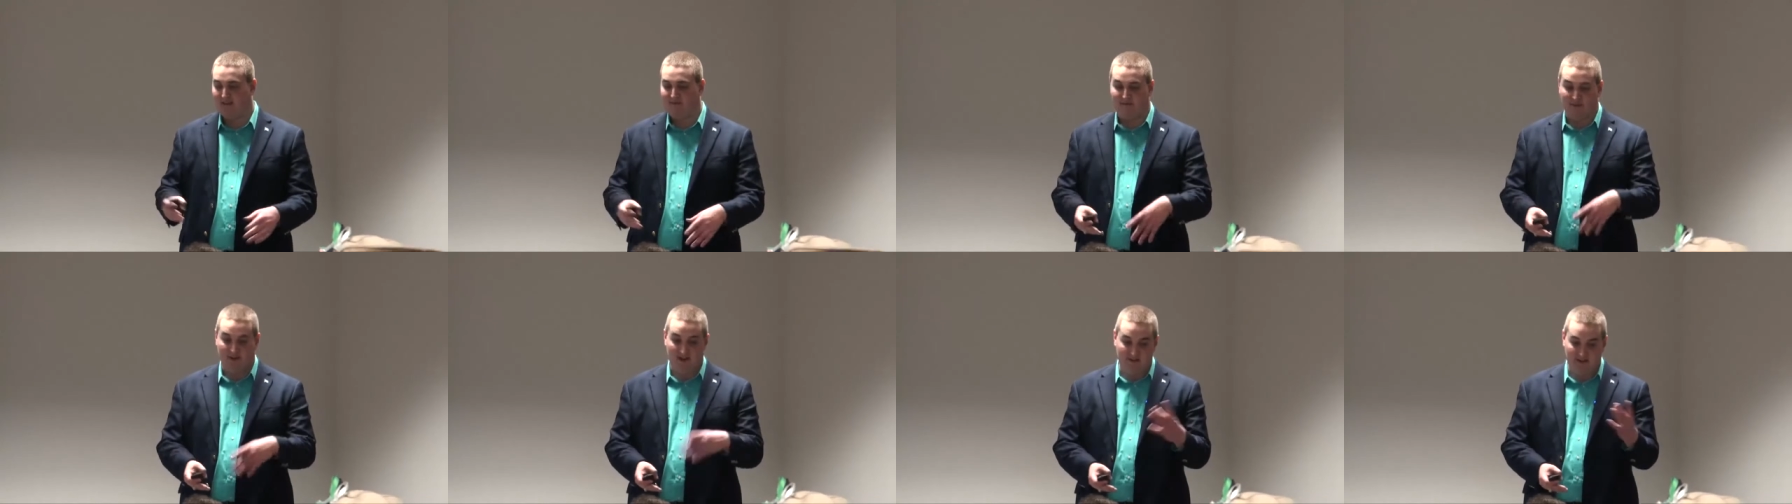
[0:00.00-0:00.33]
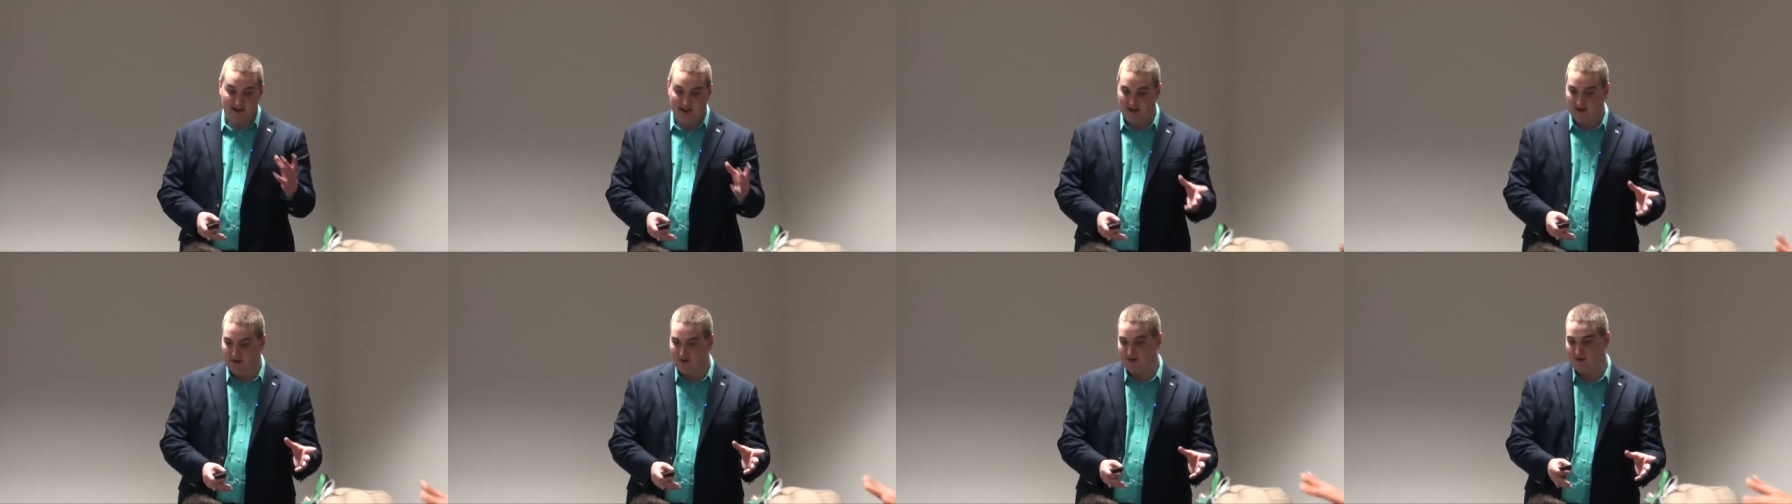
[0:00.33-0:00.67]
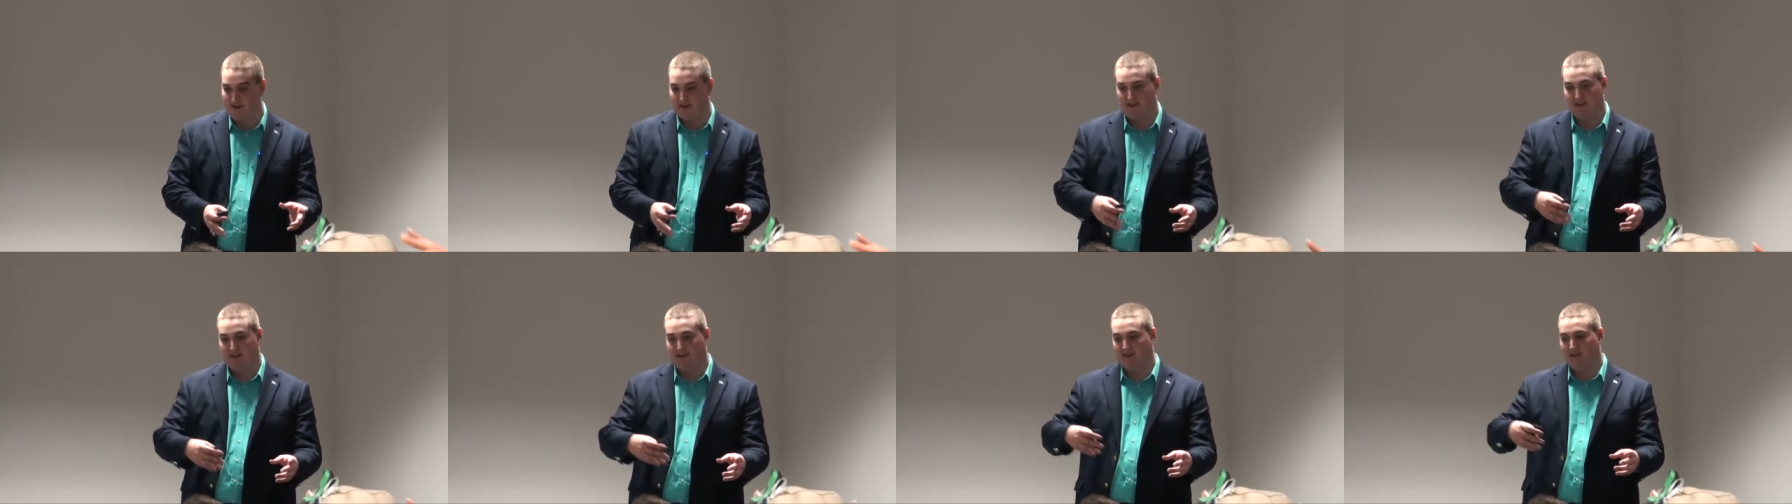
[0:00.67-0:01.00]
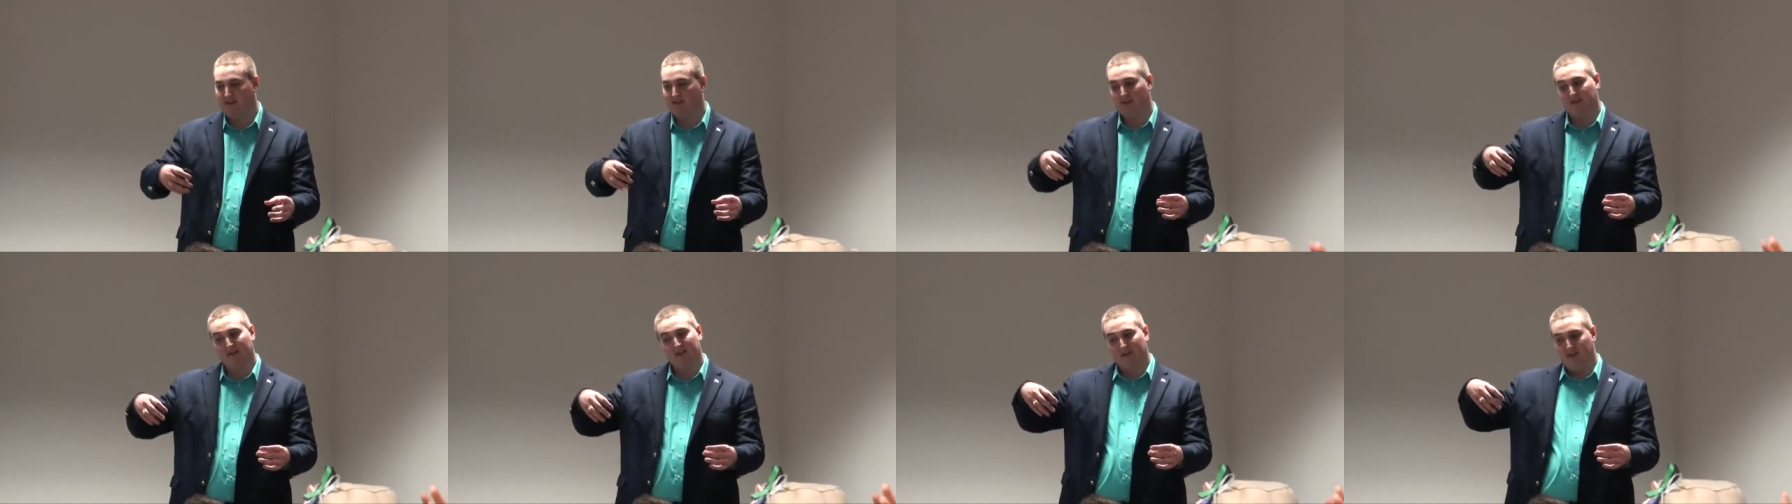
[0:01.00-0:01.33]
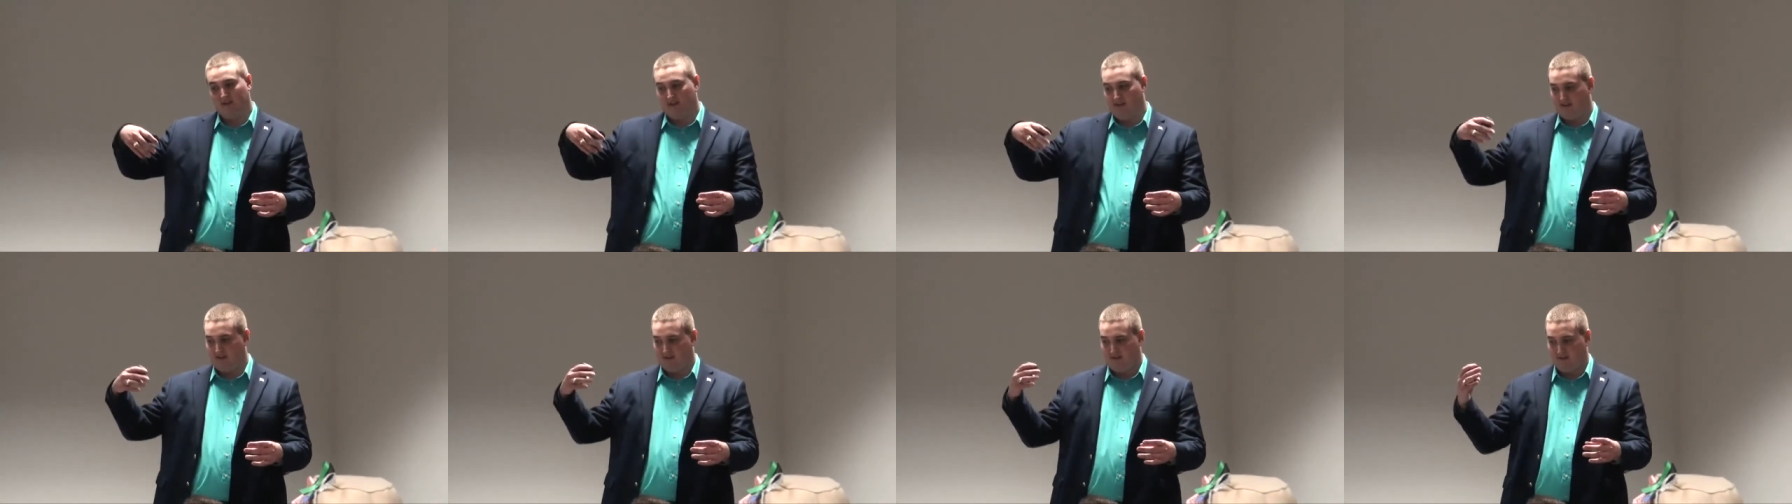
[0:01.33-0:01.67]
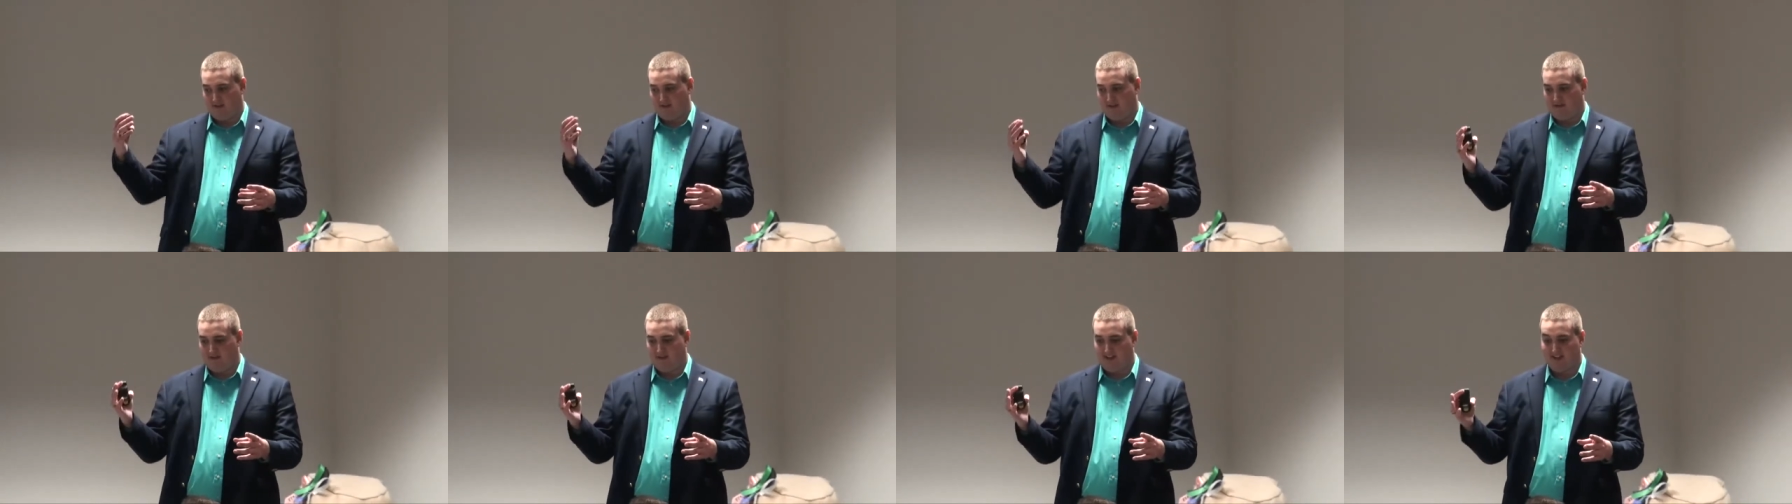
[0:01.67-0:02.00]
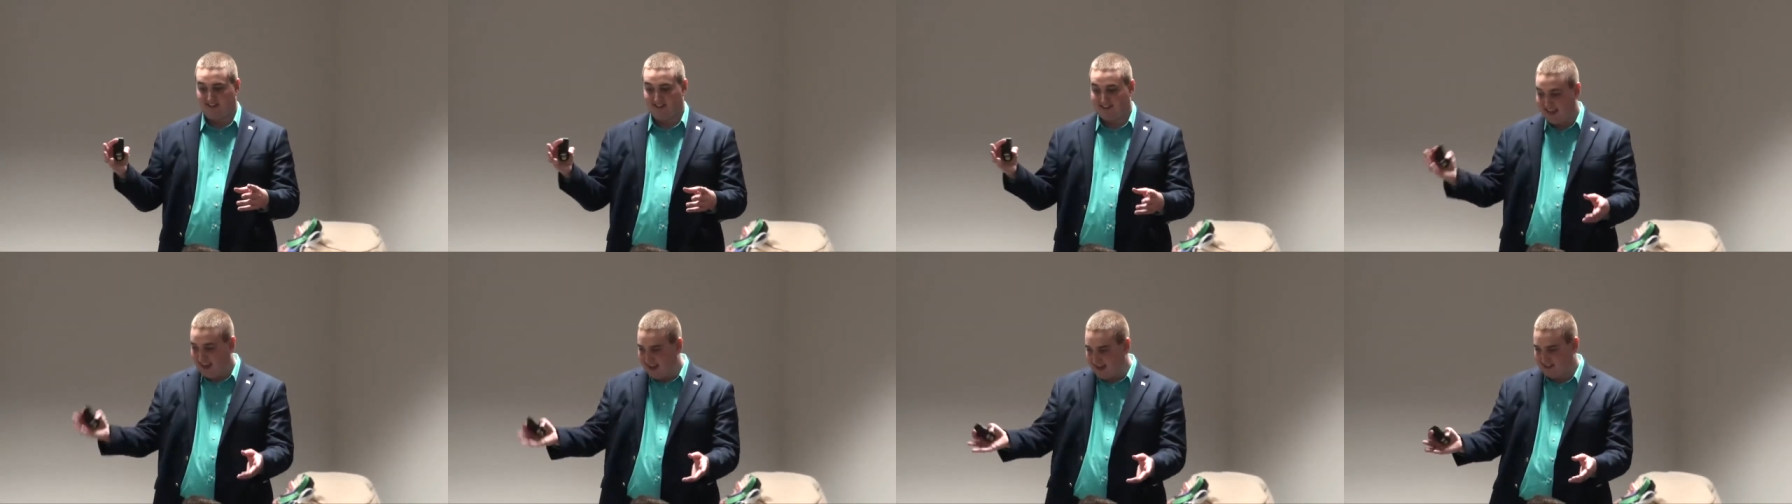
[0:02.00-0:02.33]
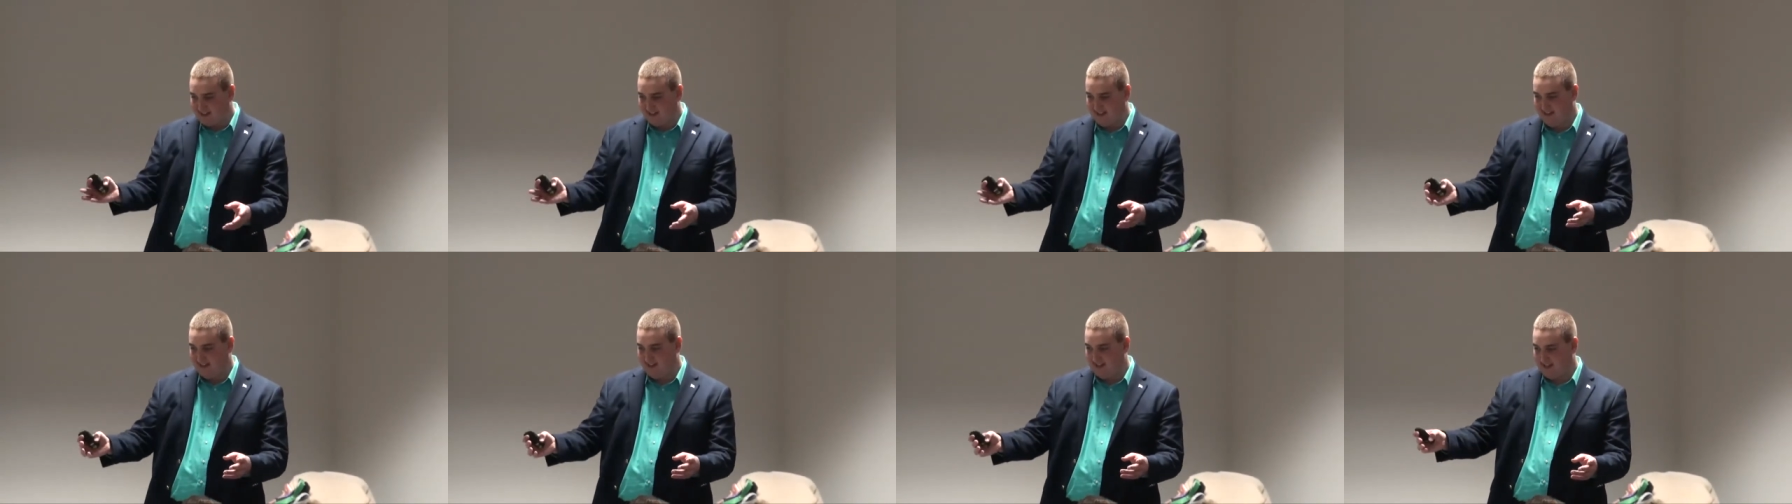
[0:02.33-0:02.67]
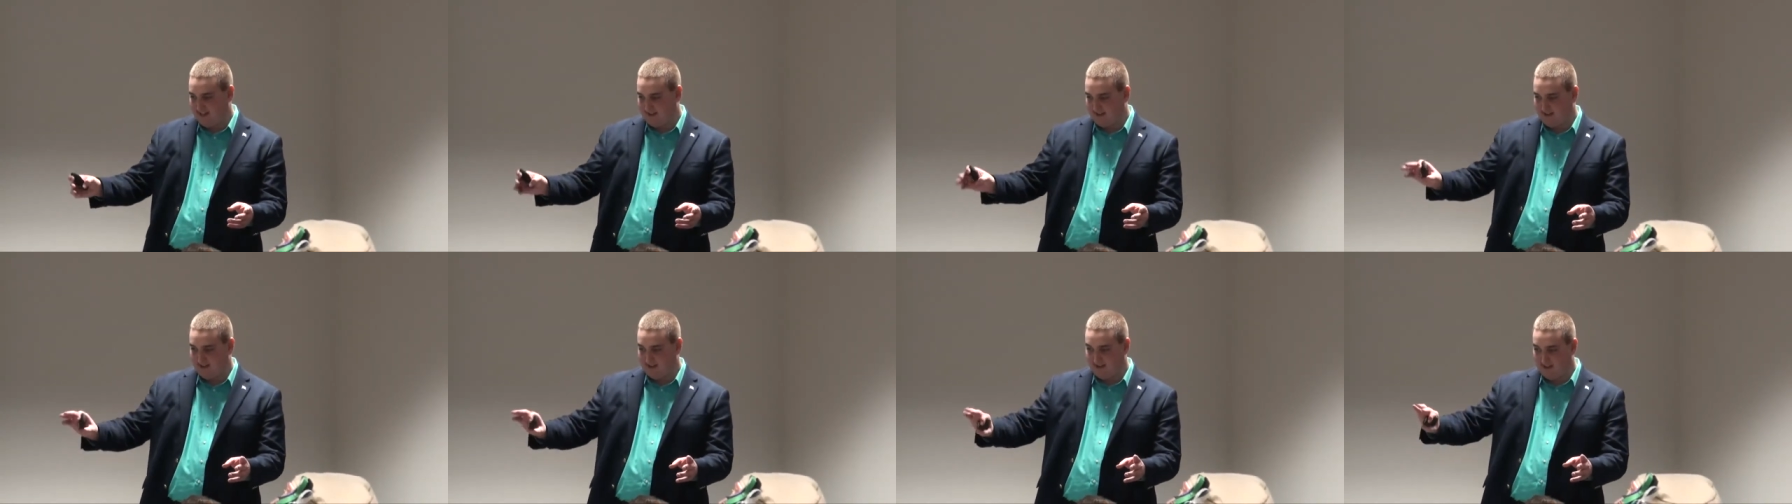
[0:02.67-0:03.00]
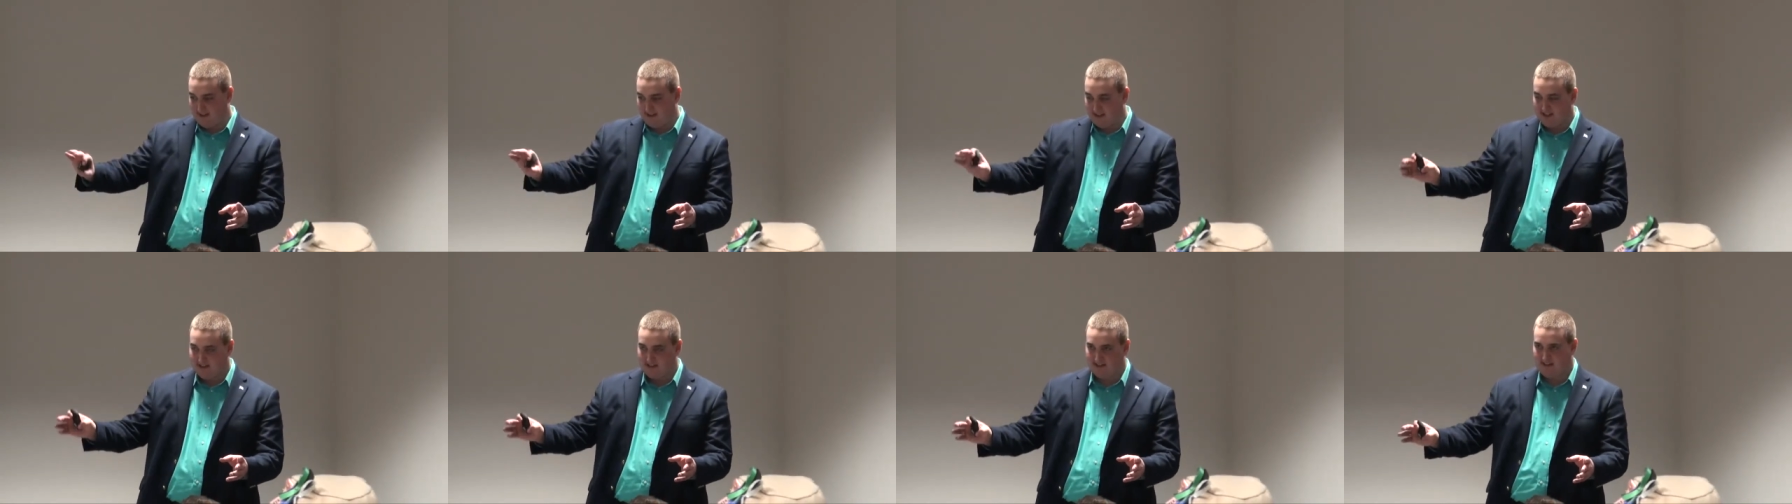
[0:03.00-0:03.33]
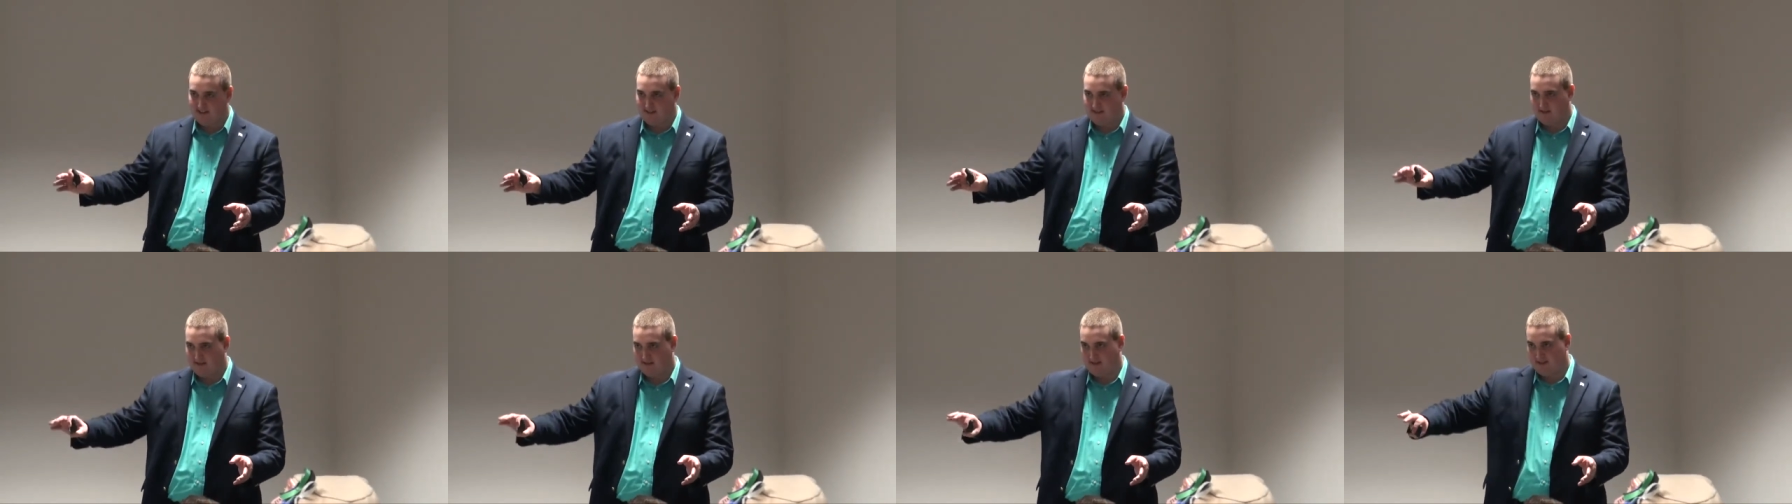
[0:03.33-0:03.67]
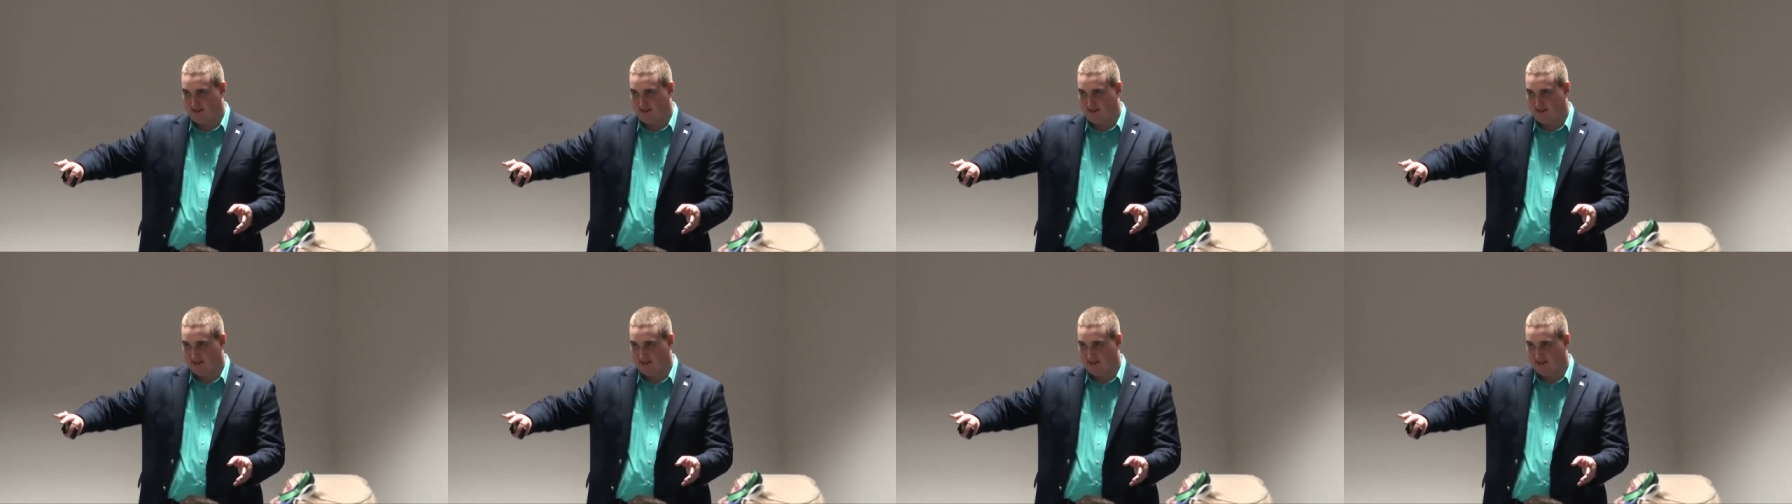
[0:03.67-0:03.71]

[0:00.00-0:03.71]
I found out and exactly like a little less